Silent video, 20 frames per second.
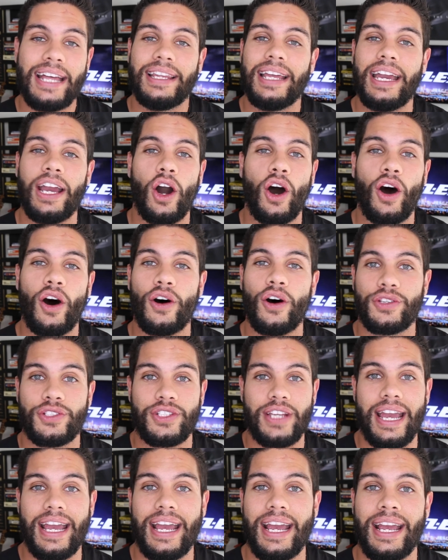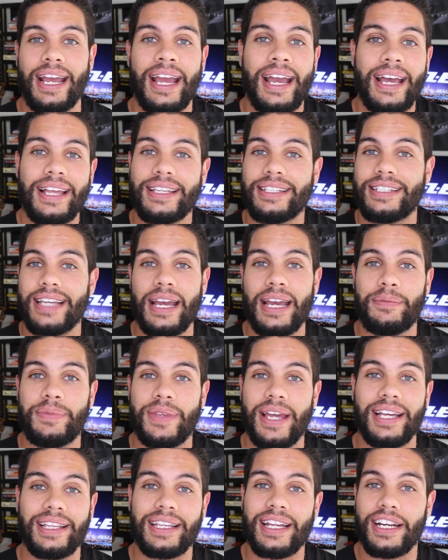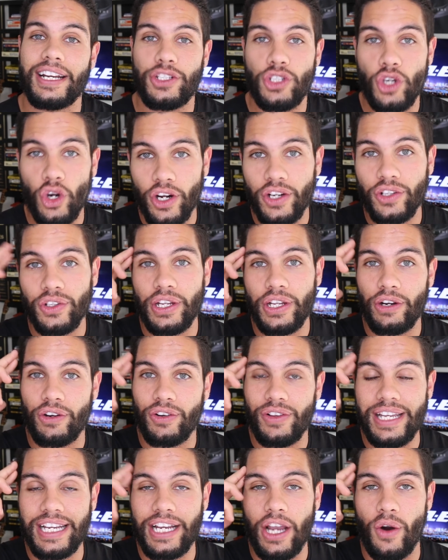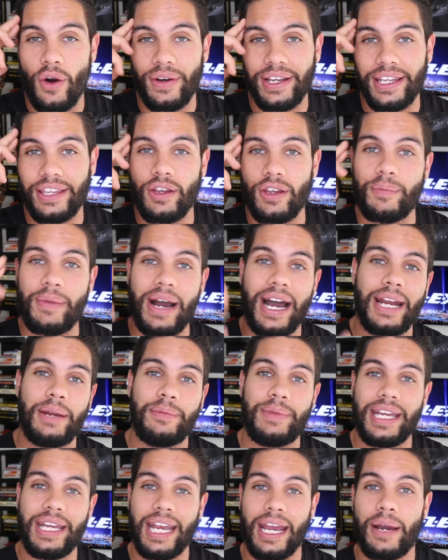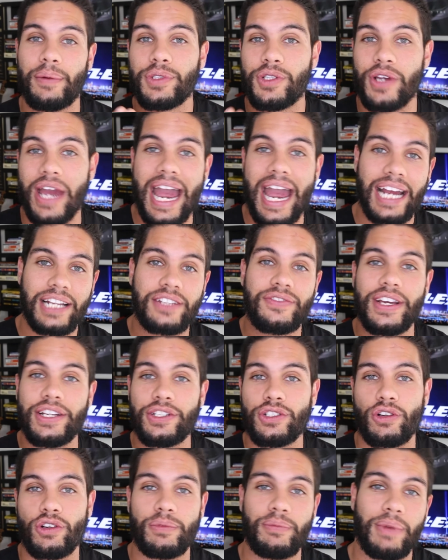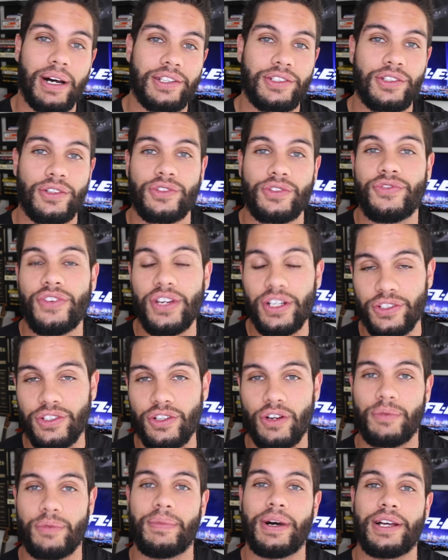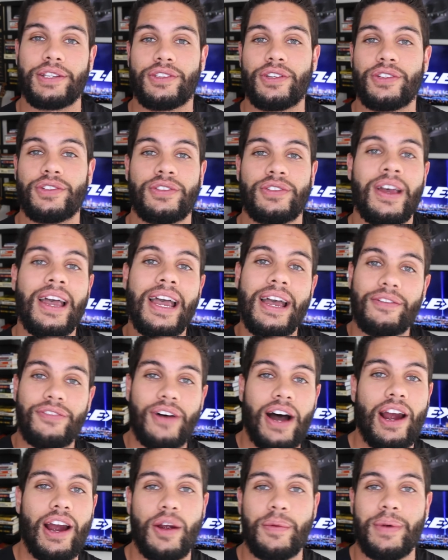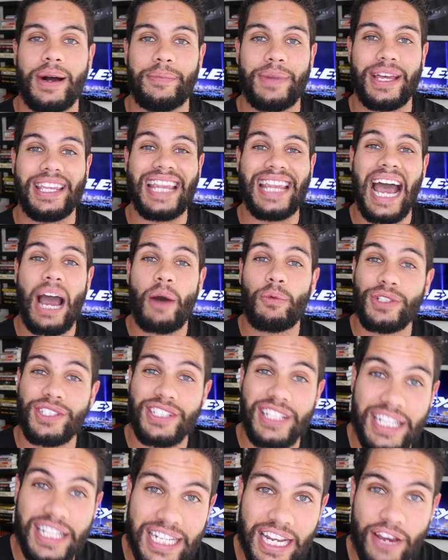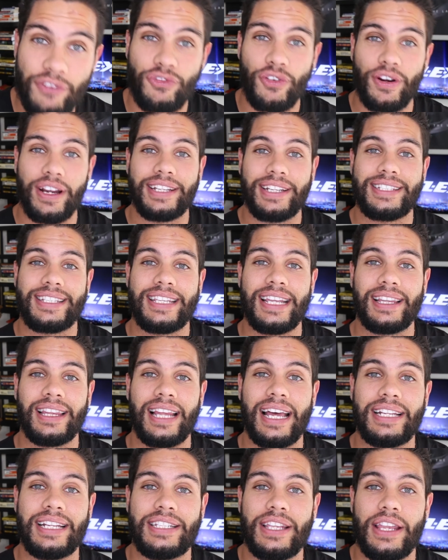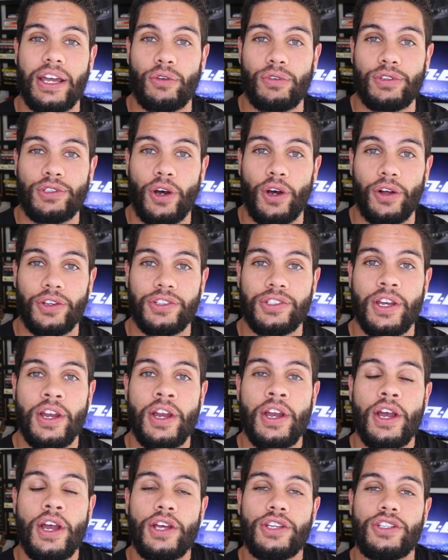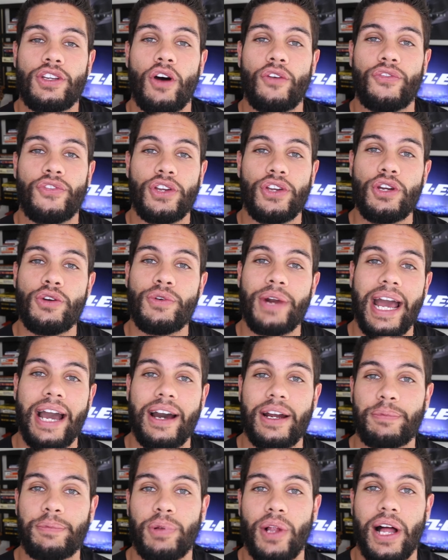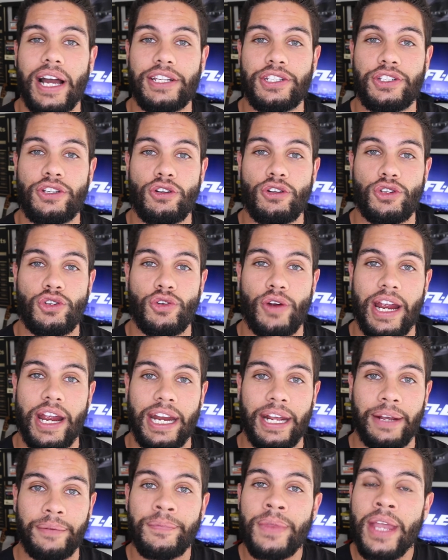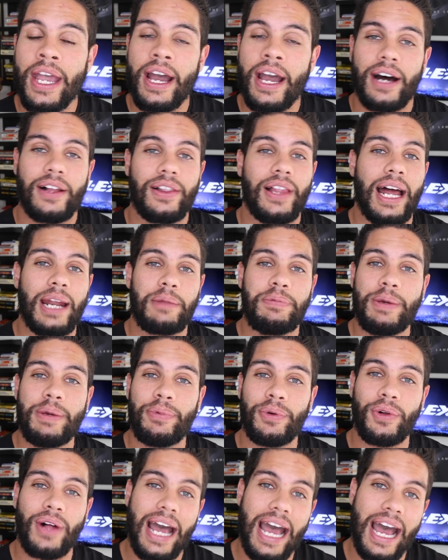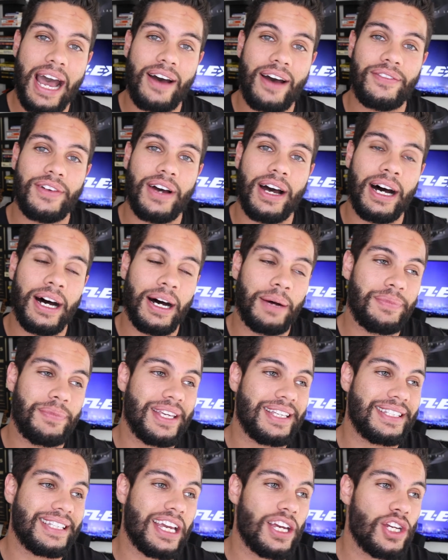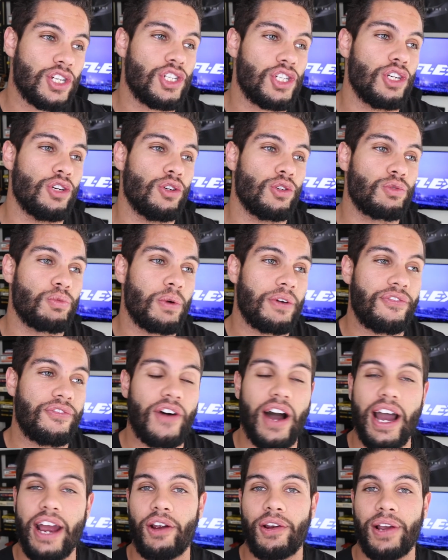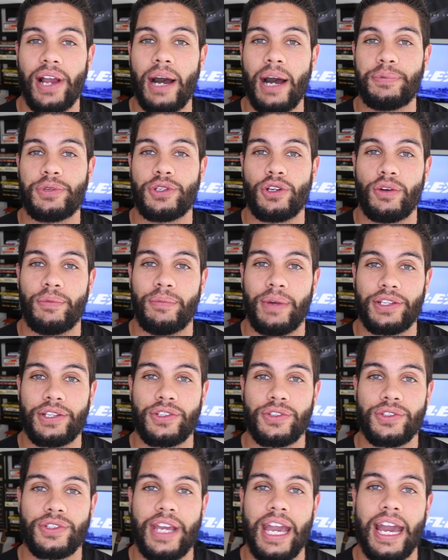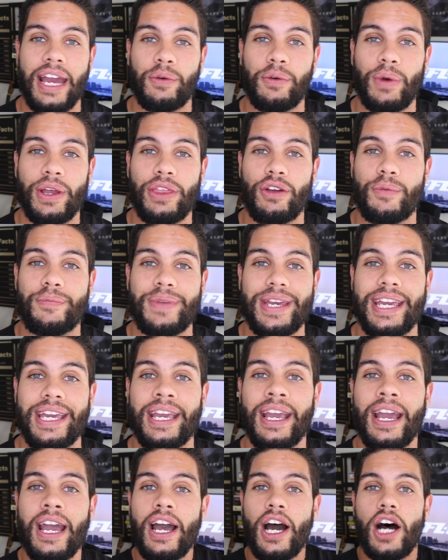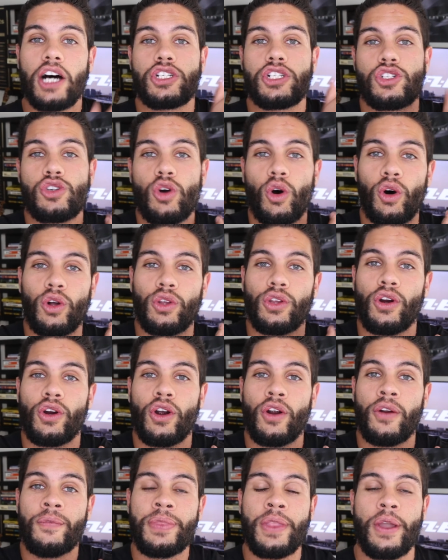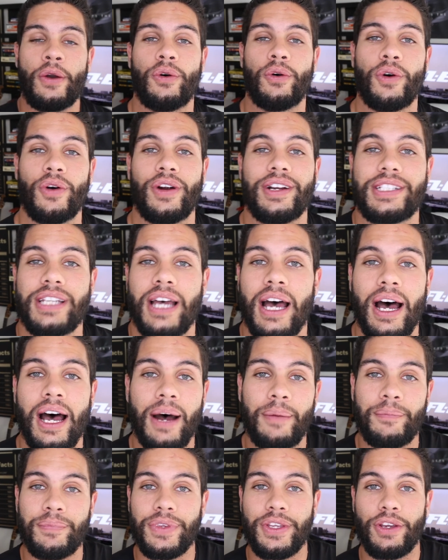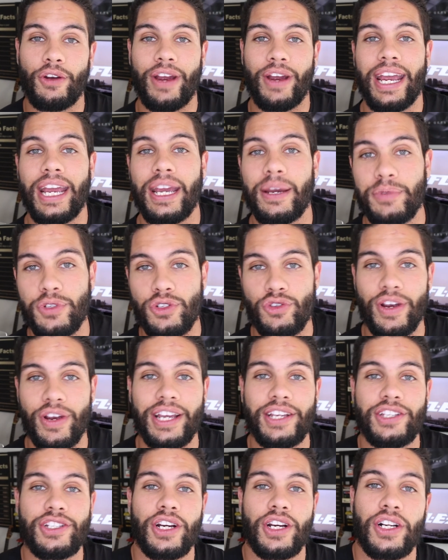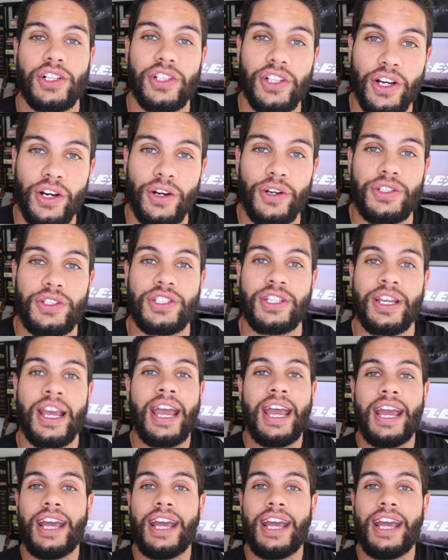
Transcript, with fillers: they all say the same thing, that it took literally going in their mind and being able to activate certain muscles, feel certain muscles, fire them up, and that was the difference that led to their results. So for you and how it applies to your training, a lot of people have um, these issues with firing up certain muscles, okay? Whether it be a shoulder or it's um, your hamstrings, your glutes,